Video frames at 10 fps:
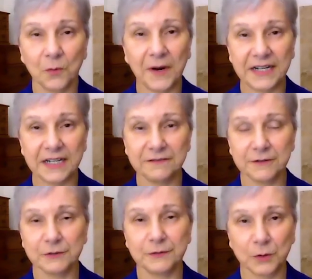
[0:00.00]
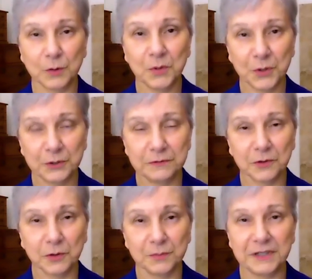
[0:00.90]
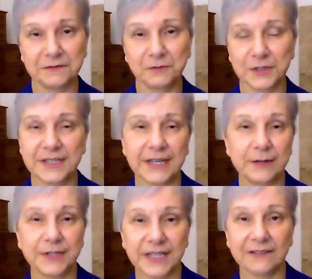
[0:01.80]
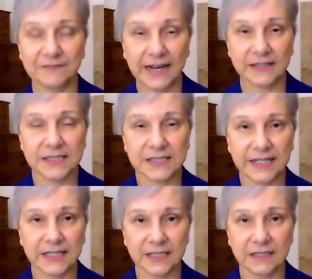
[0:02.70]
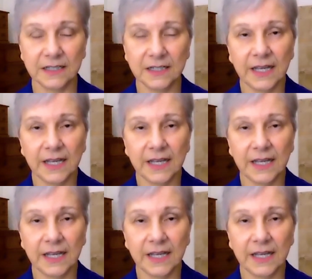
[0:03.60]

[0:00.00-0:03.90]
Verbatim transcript: waiting for a full approval before they would get vaccinated.